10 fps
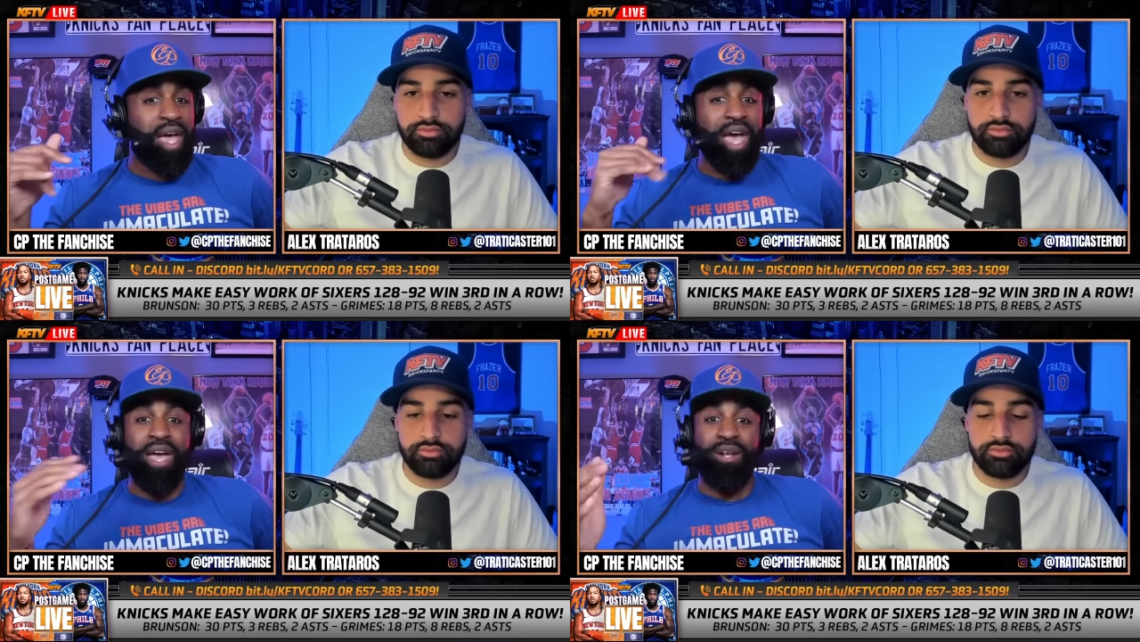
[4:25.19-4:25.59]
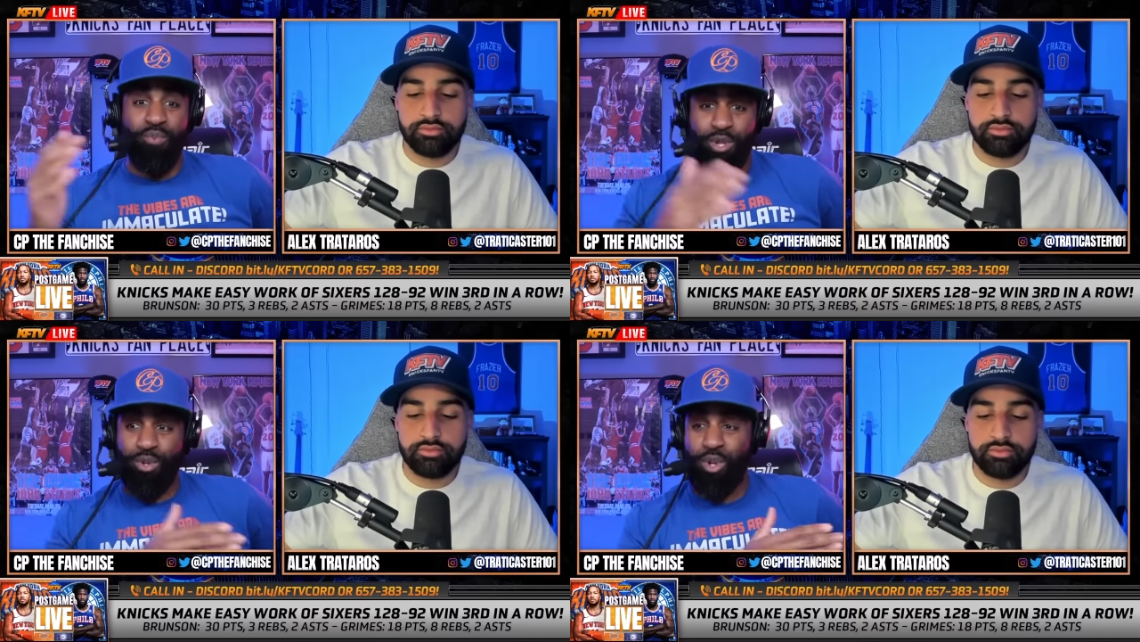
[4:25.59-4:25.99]
Speaker 1: And
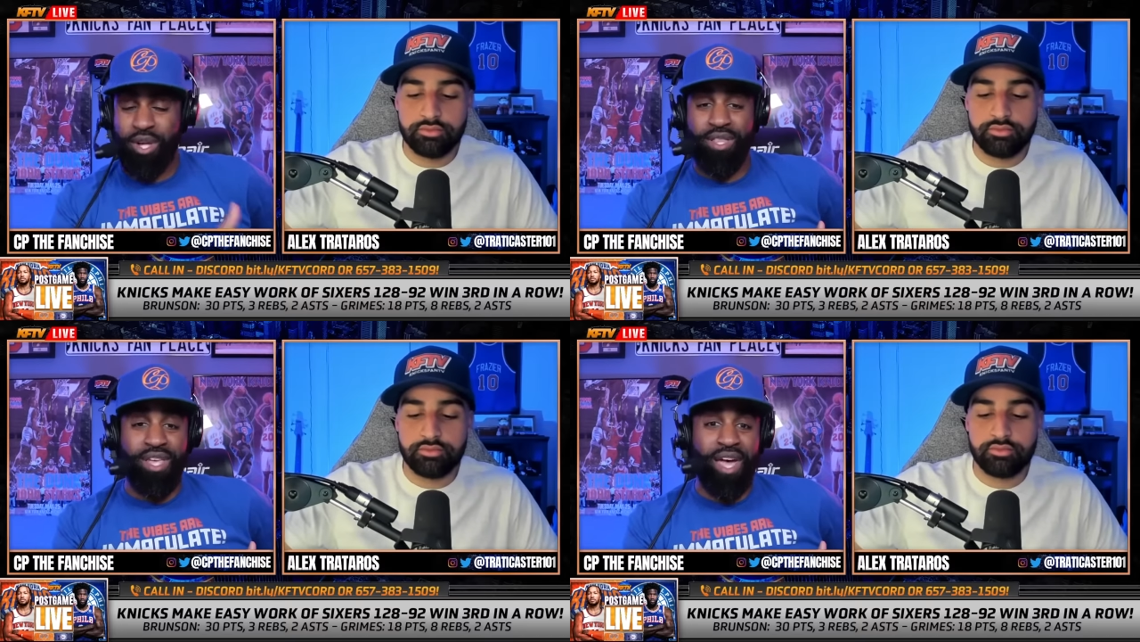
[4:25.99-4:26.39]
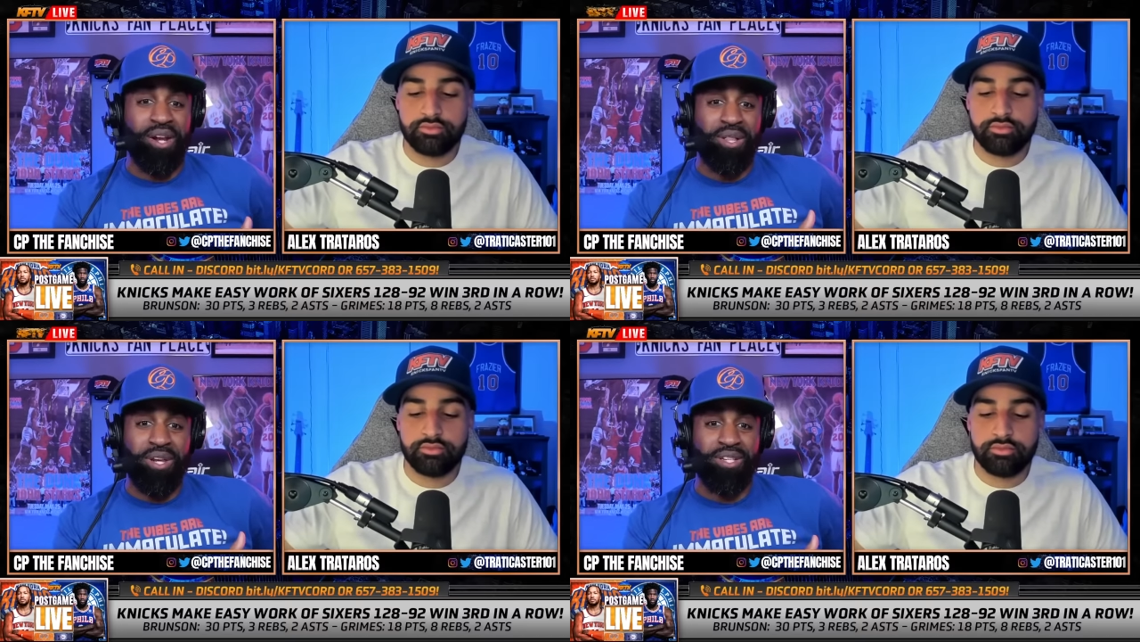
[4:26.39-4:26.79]
when you look at the
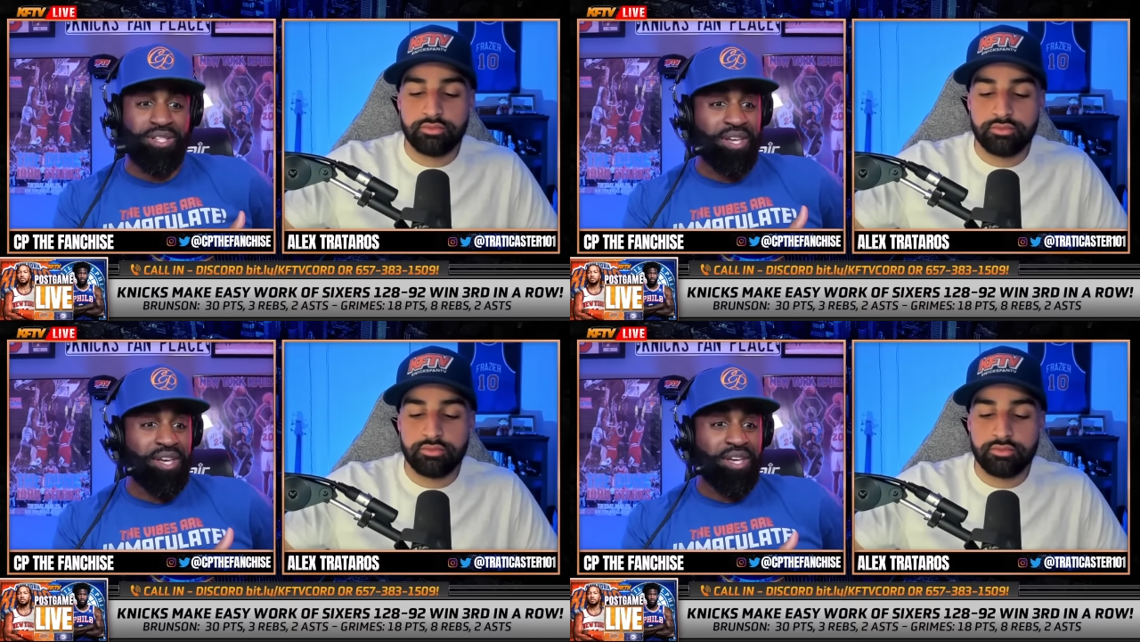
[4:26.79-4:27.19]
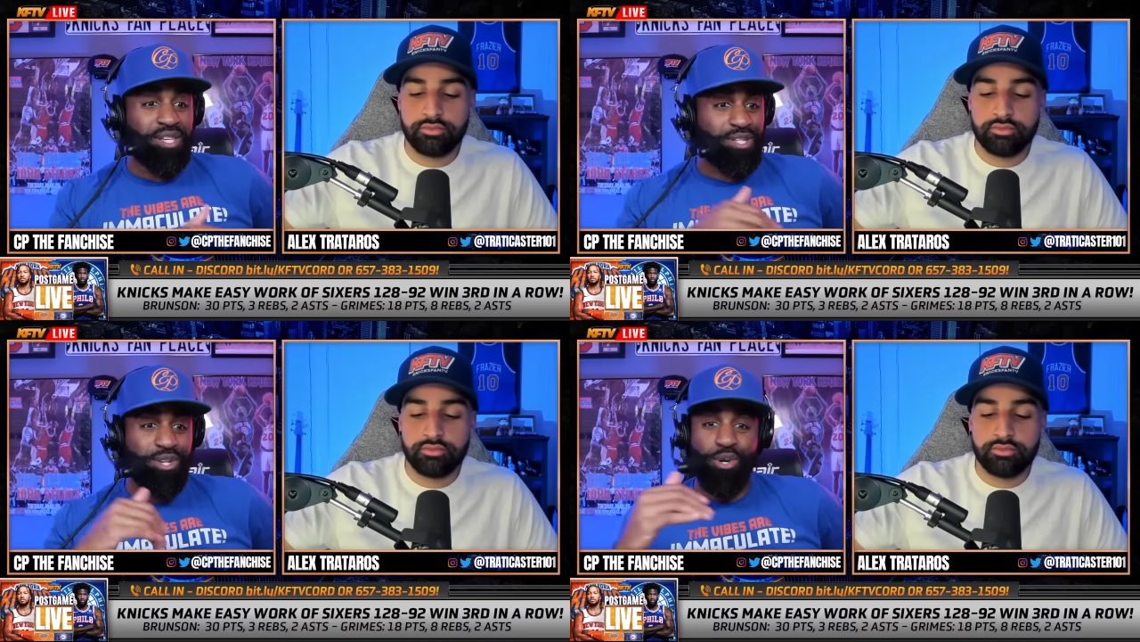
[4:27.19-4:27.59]
analytics,
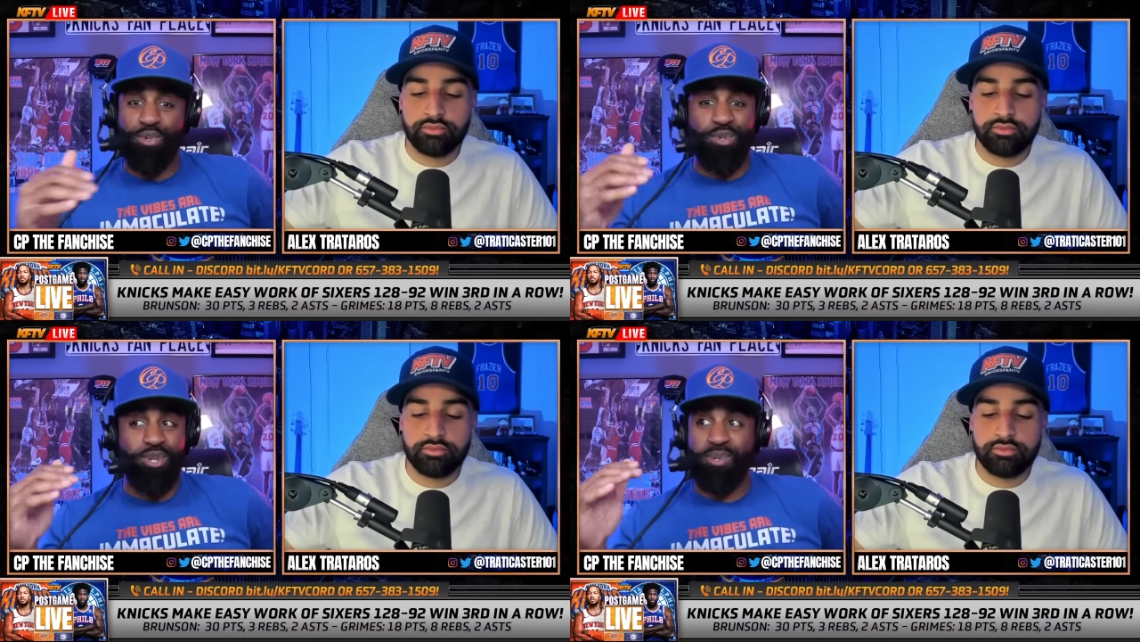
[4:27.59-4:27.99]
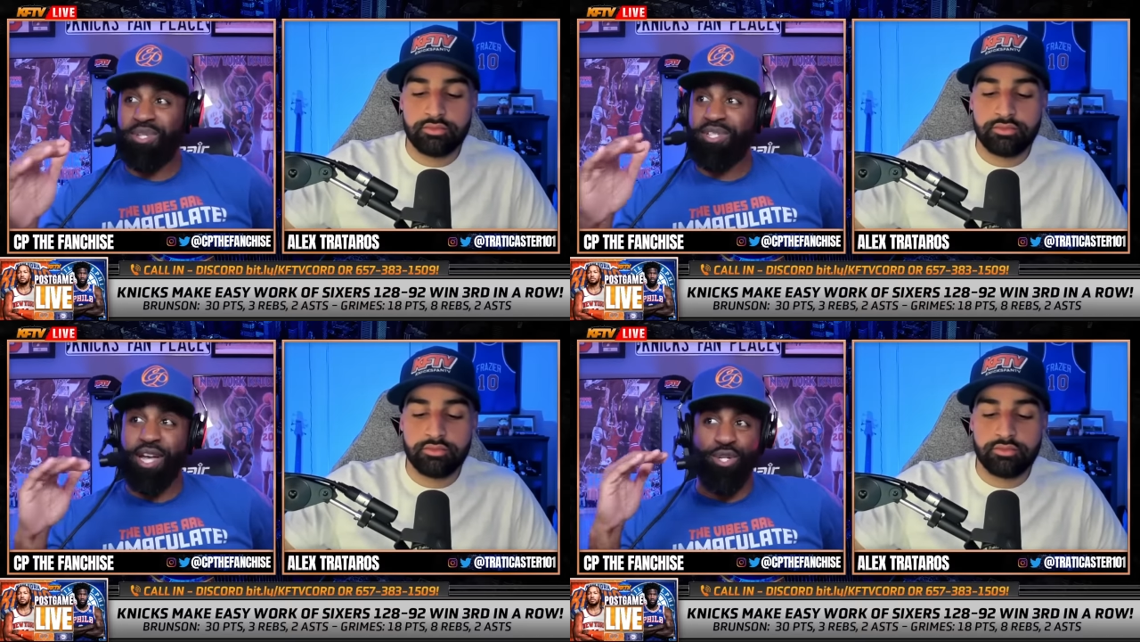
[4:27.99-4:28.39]
the search results
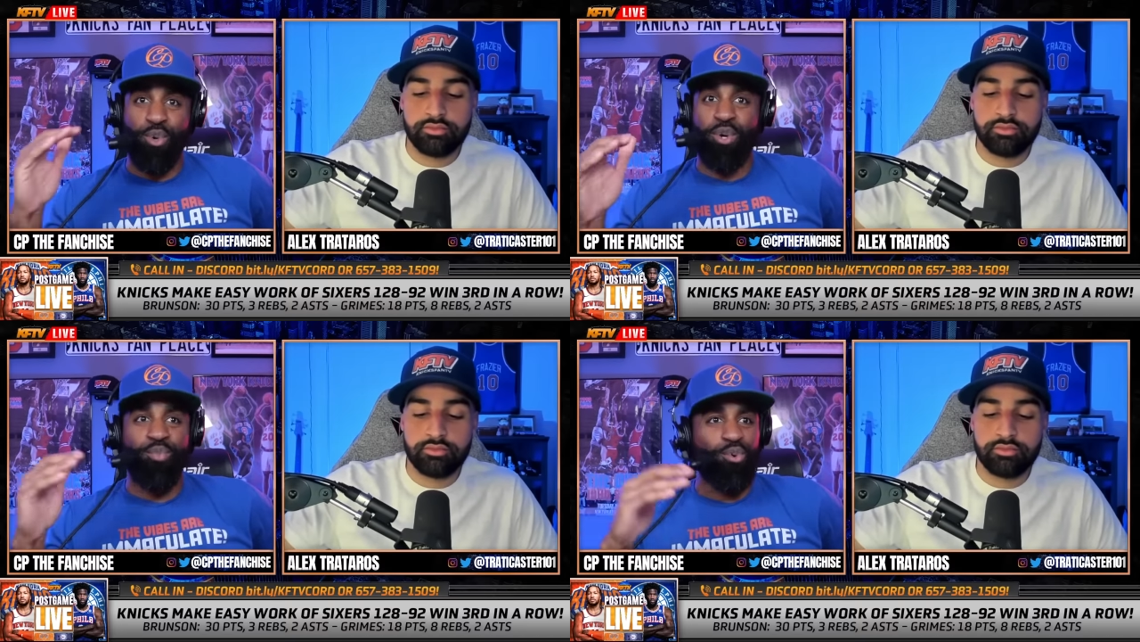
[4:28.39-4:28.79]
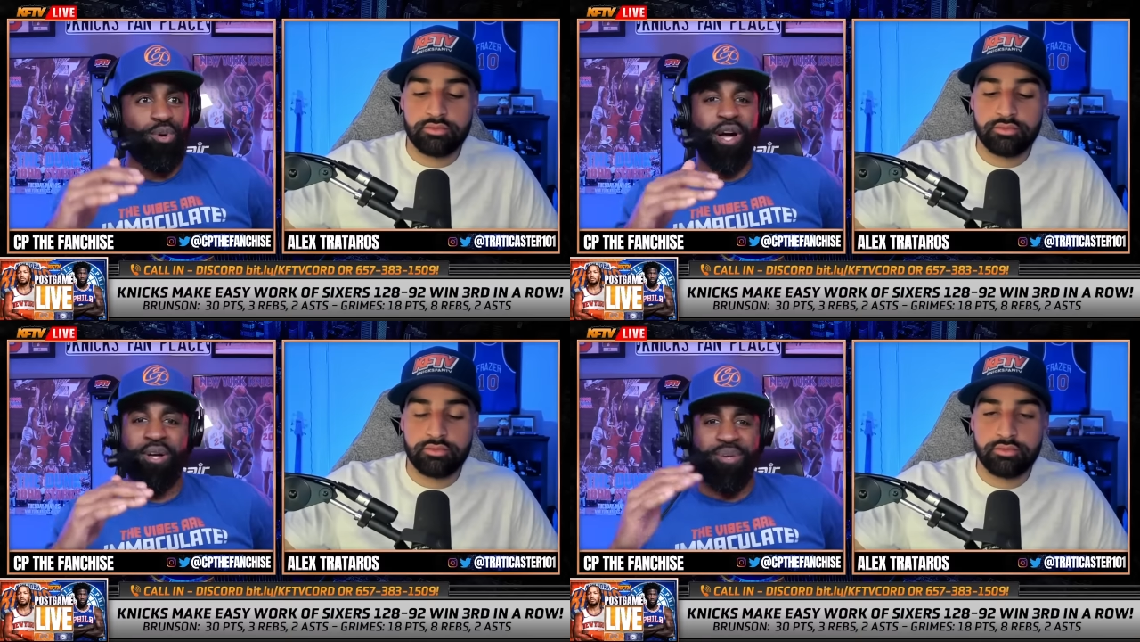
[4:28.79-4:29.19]
is like Jordan Poole, Kyle,